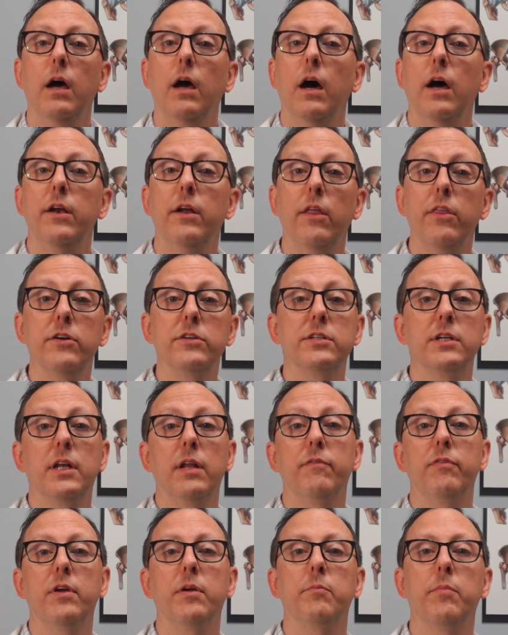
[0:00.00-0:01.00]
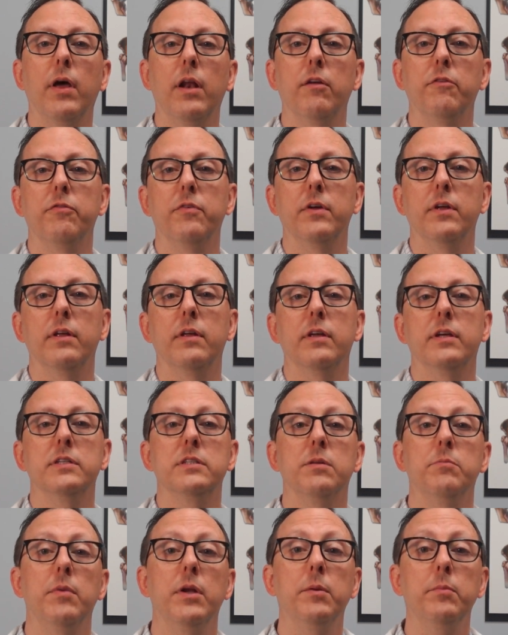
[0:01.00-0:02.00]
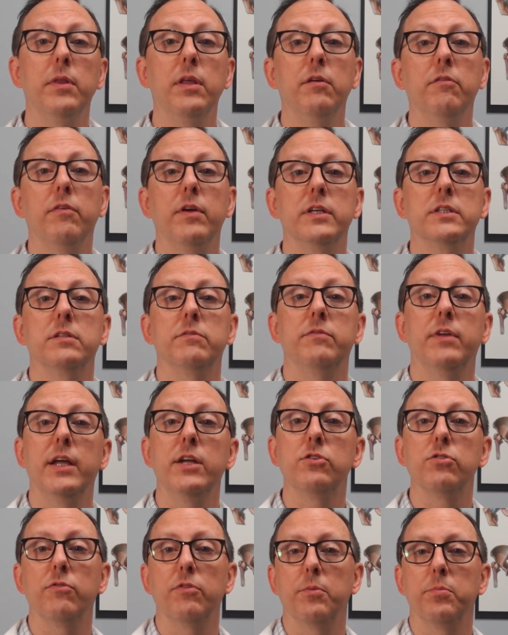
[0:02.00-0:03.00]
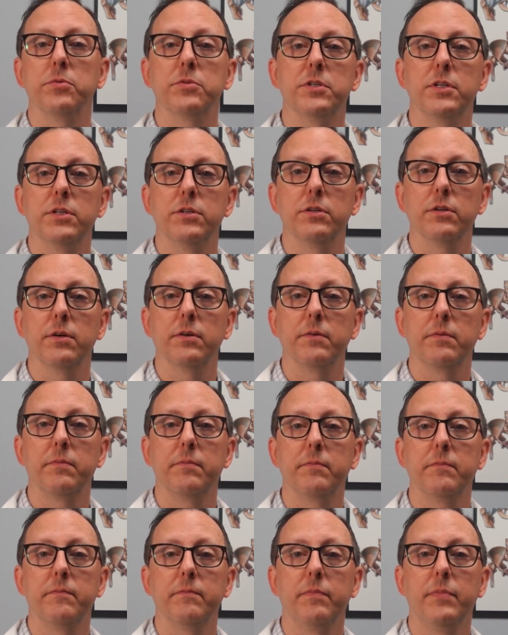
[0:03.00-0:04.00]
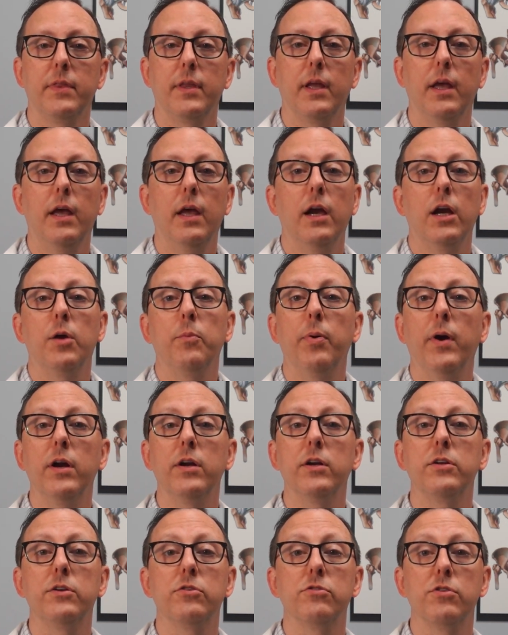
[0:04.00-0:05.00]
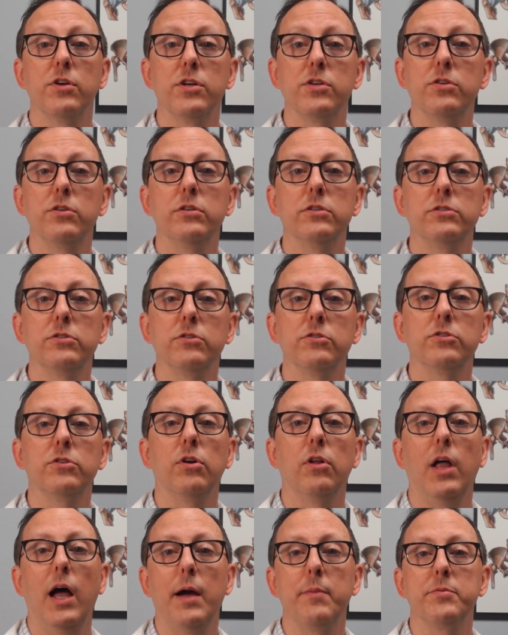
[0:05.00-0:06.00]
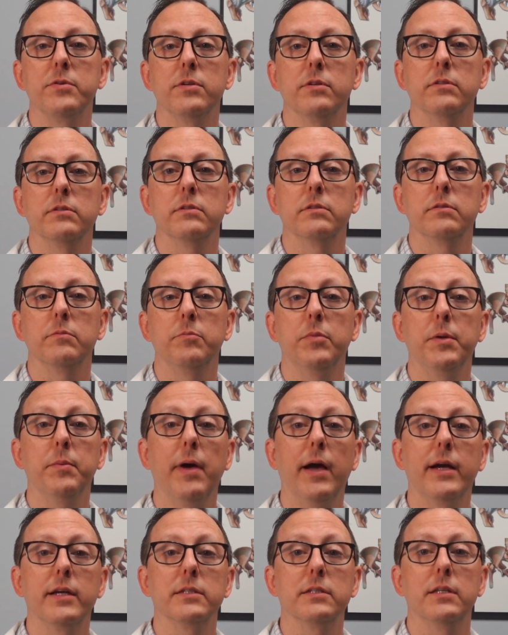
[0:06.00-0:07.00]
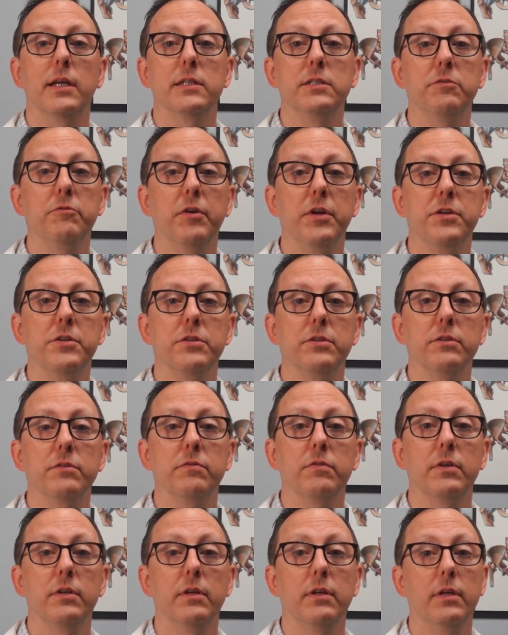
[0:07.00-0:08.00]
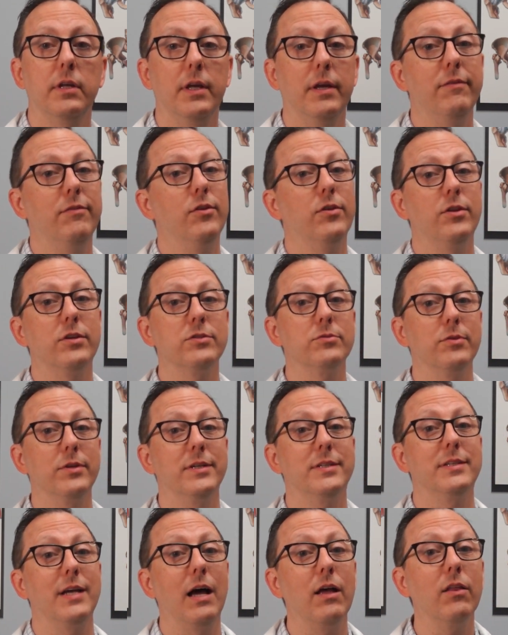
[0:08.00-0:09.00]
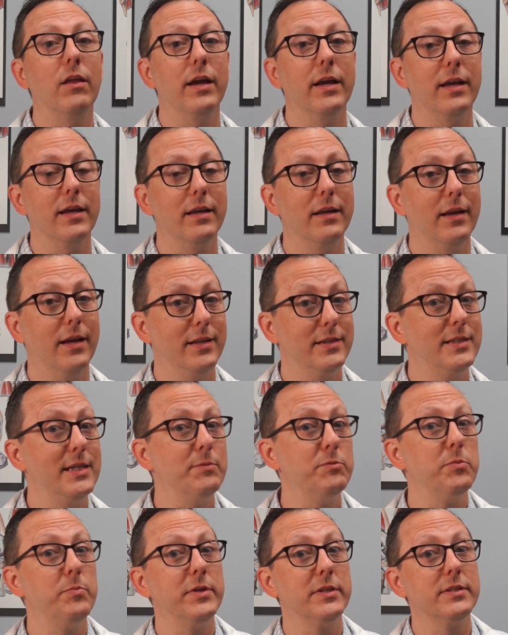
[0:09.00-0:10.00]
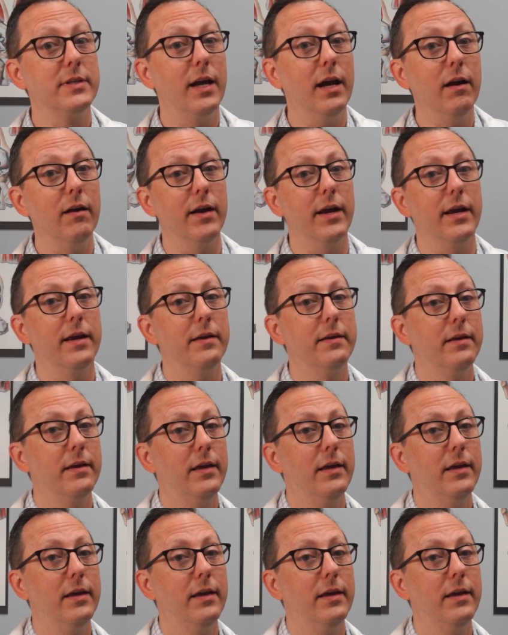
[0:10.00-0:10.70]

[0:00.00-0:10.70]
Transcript: Another significant benefit is the minimally invasive nature of the procedure. Compared to traditional surgical options, BMAC is less invasive, even though it doesn't really sound like it and it seems a bit scary,